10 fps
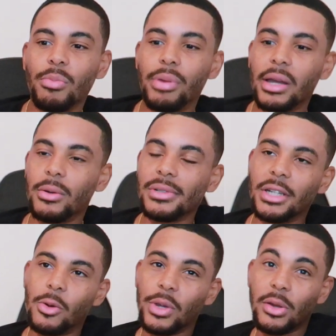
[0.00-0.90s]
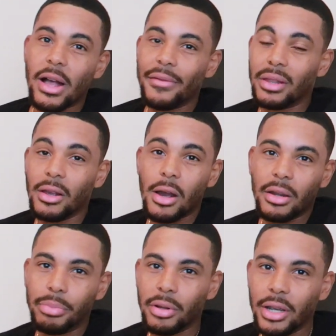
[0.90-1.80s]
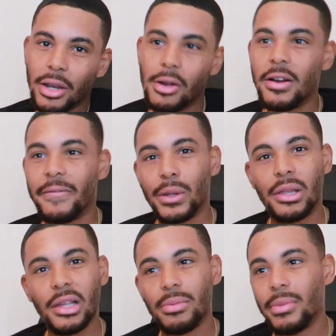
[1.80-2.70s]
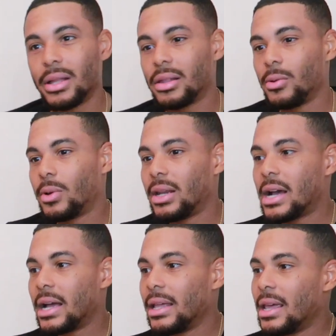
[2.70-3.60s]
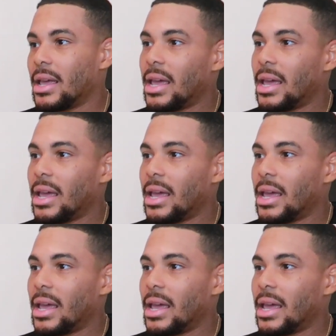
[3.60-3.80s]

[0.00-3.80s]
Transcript: But you know, when you obviously are deployed, you're gone for six months and whatnot.